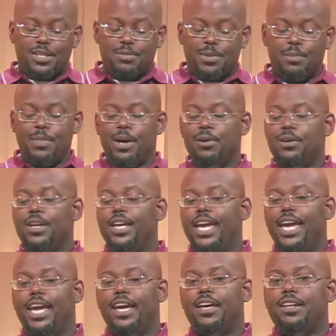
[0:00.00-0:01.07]
Midbell.
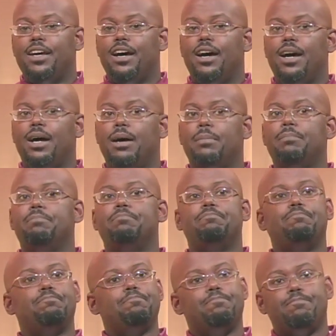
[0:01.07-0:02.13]
And
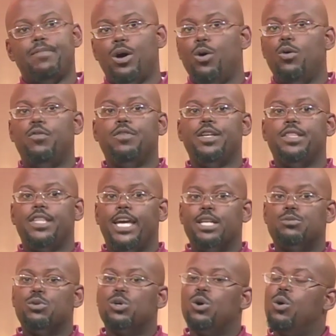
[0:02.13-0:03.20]
hopefully things
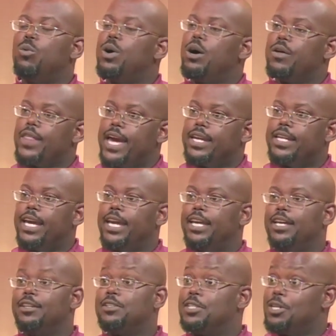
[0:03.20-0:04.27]
will go well that day.
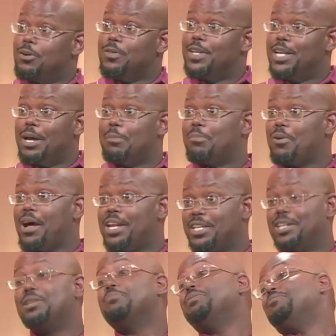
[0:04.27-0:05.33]
Until then, I'm probably
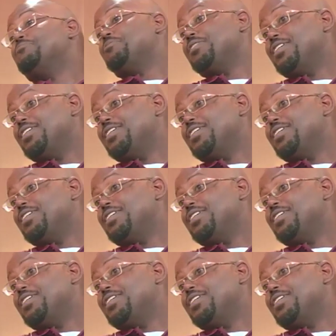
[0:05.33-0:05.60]
going to be really